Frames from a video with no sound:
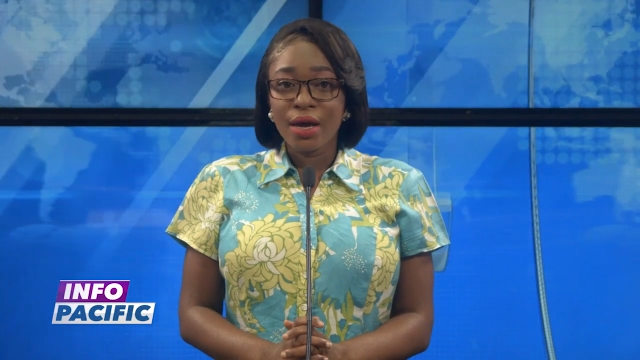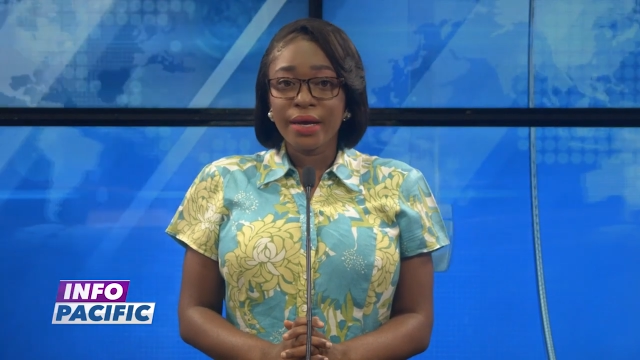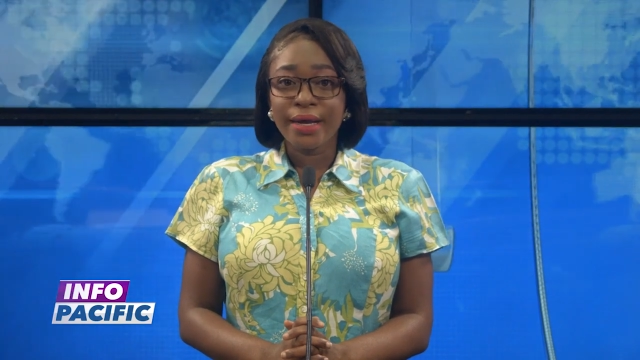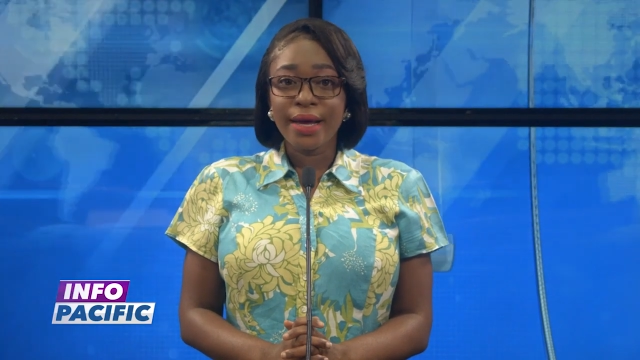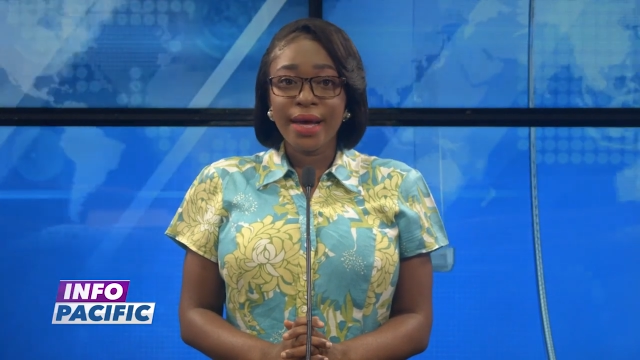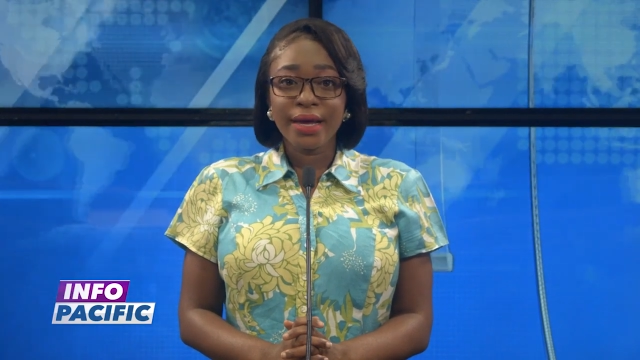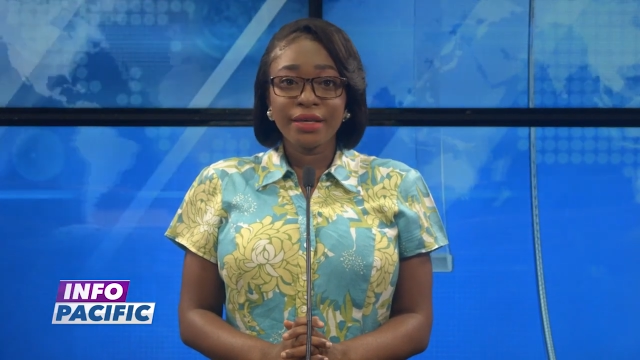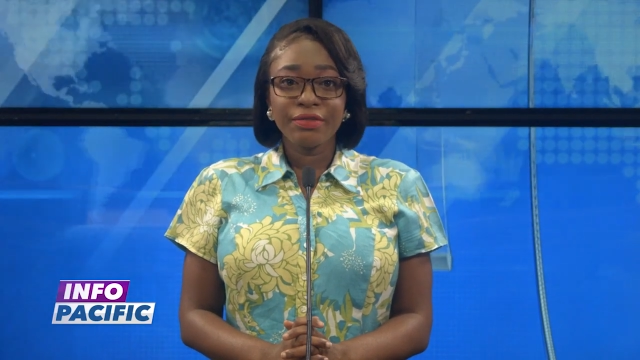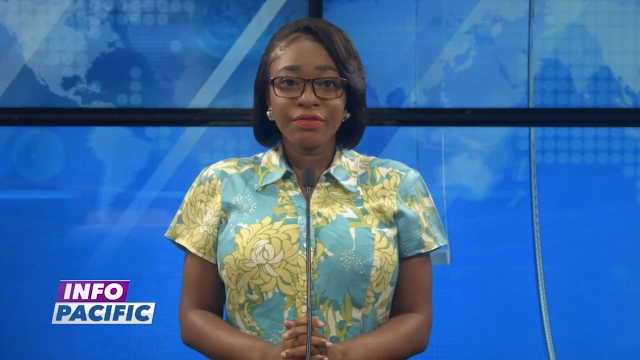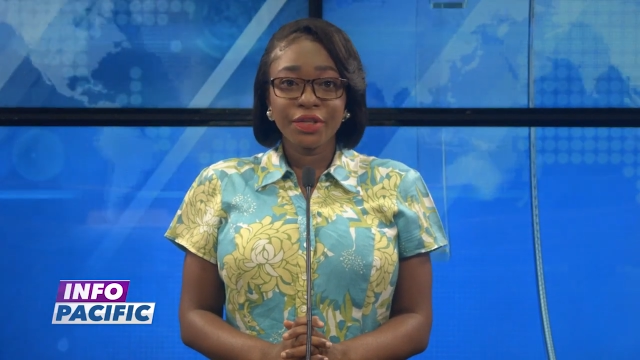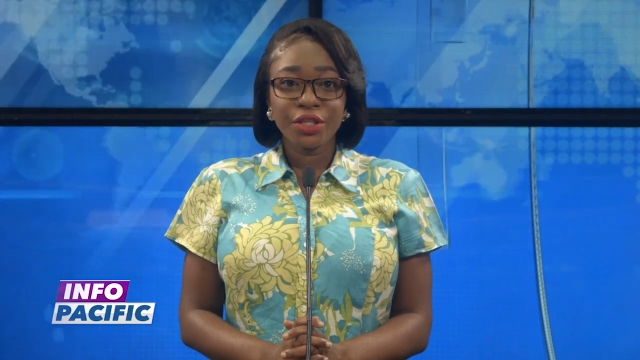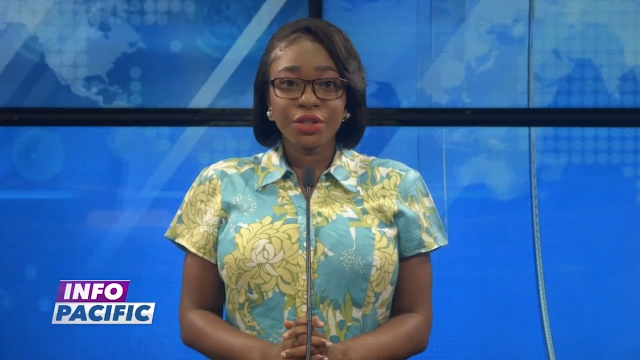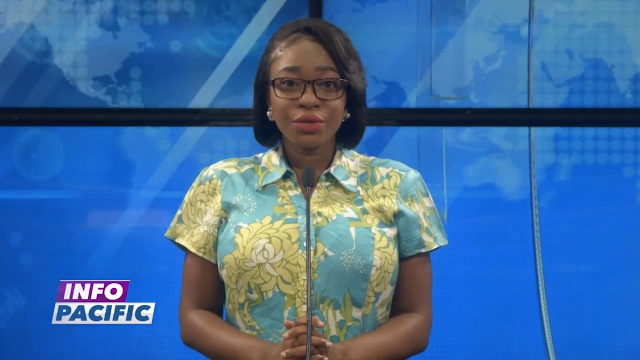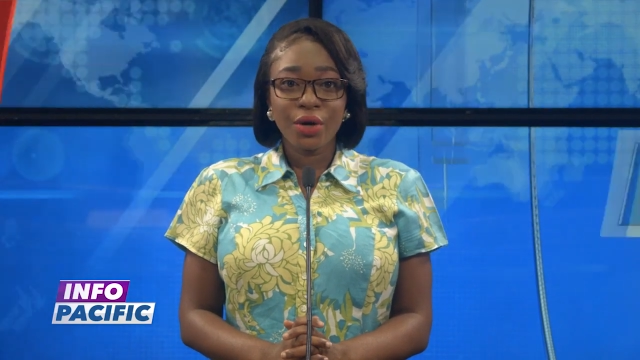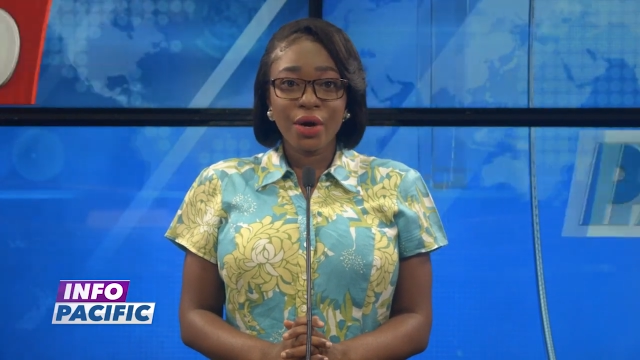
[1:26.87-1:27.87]
Gary
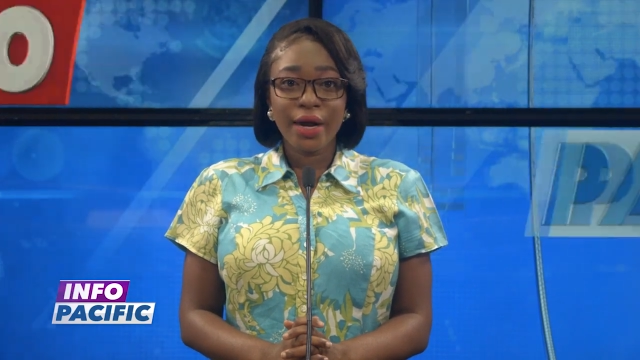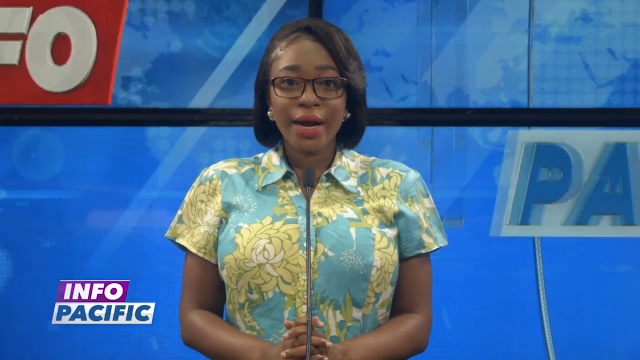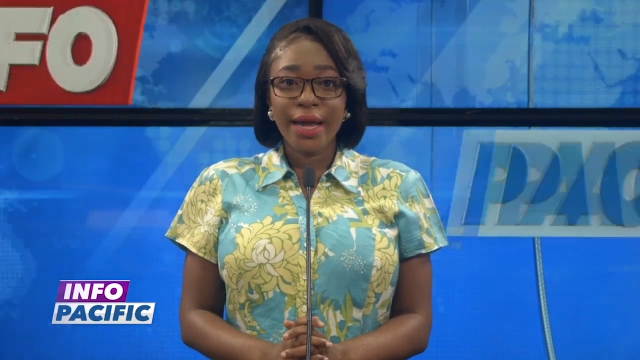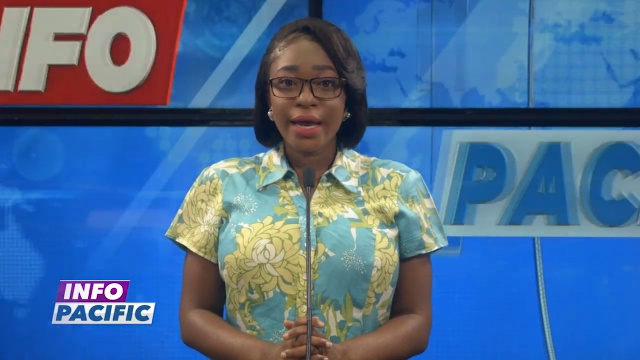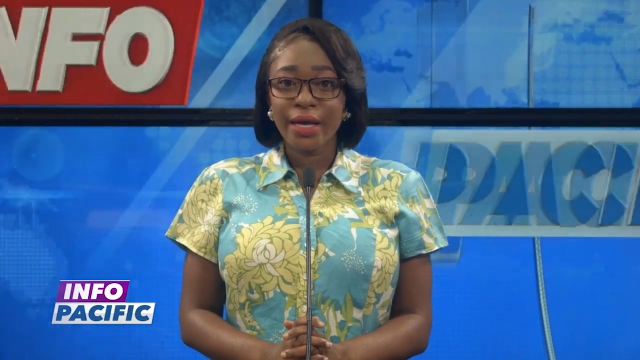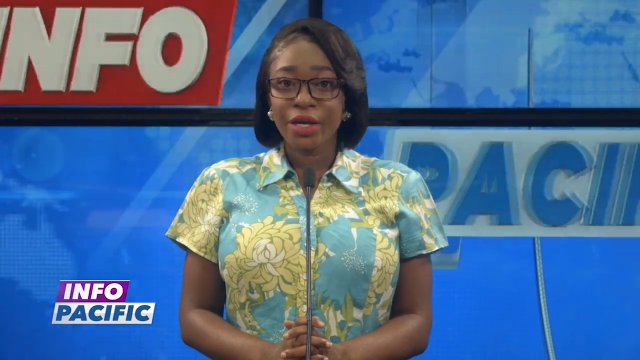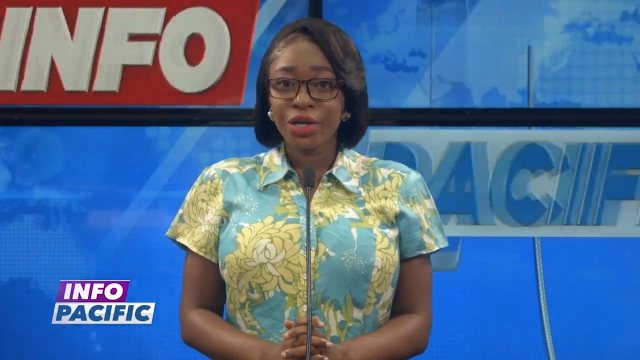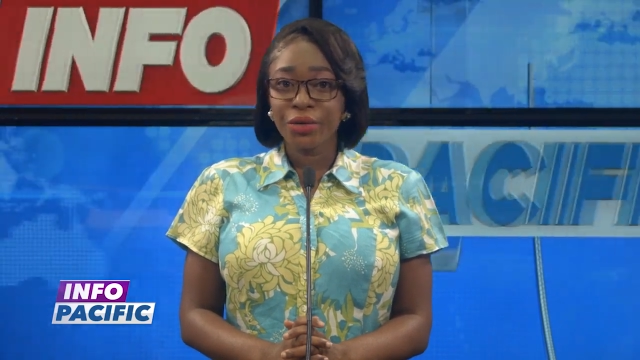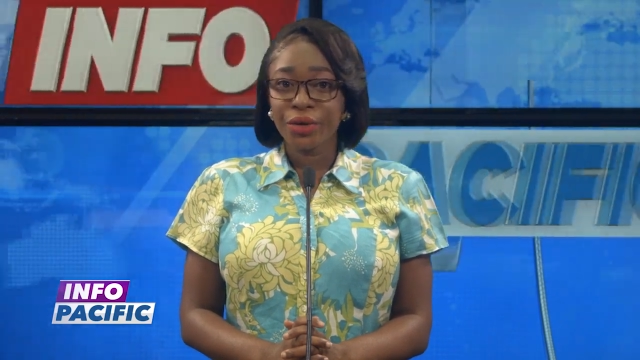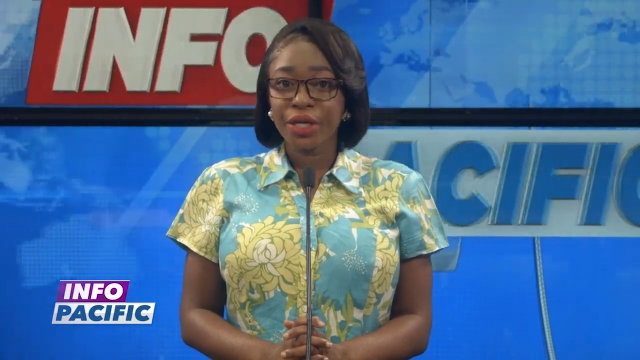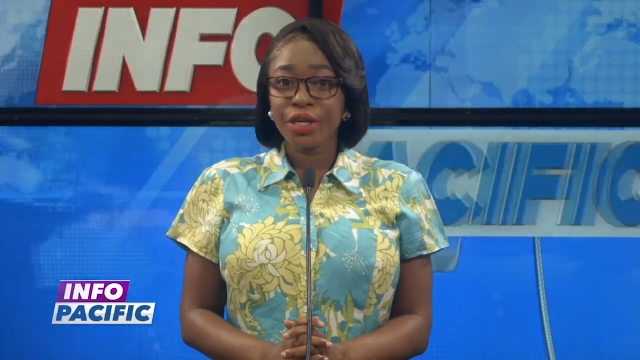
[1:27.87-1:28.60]
Victor, angry,